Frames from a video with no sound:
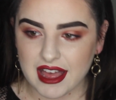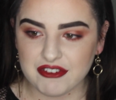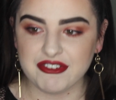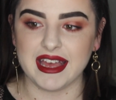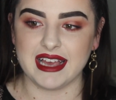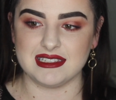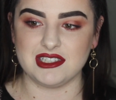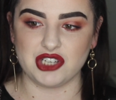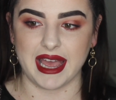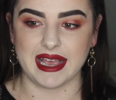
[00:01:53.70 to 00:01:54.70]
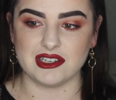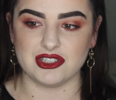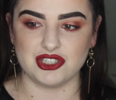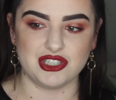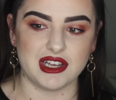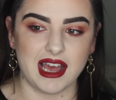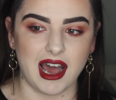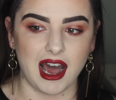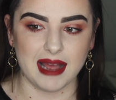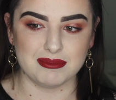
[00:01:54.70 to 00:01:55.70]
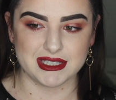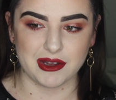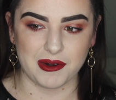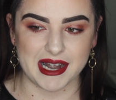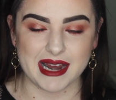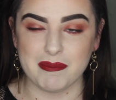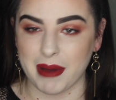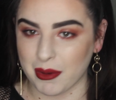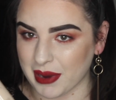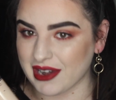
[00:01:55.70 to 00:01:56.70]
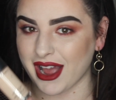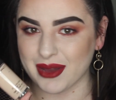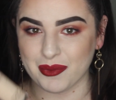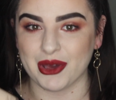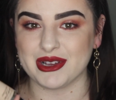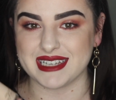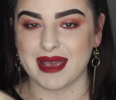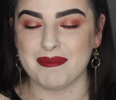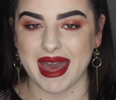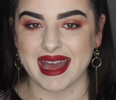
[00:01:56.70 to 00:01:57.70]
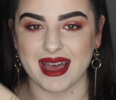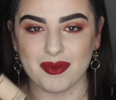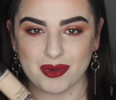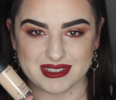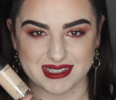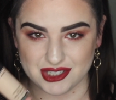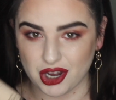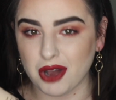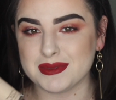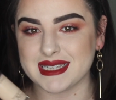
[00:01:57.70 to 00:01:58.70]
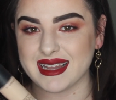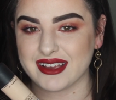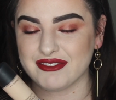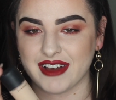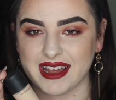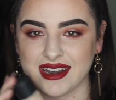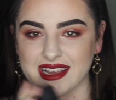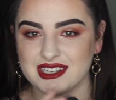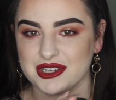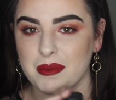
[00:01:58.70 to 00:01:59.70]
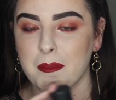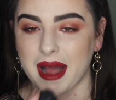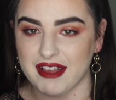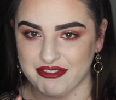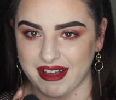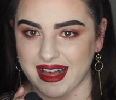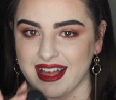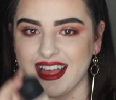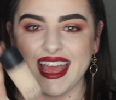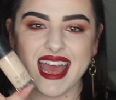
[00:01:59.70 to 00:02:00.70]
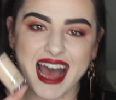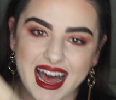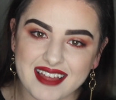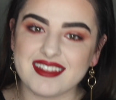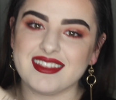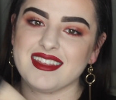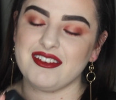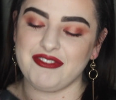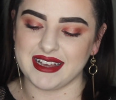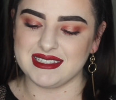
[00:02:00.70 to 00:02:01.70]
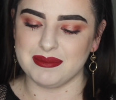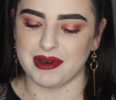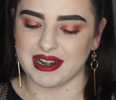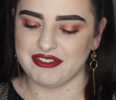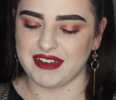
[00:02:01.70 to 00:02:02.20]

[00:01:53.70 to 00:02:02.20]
If it has changed, I'm sorry, but when I worked at MAC, it was the top selling foundation by far, other than the face and body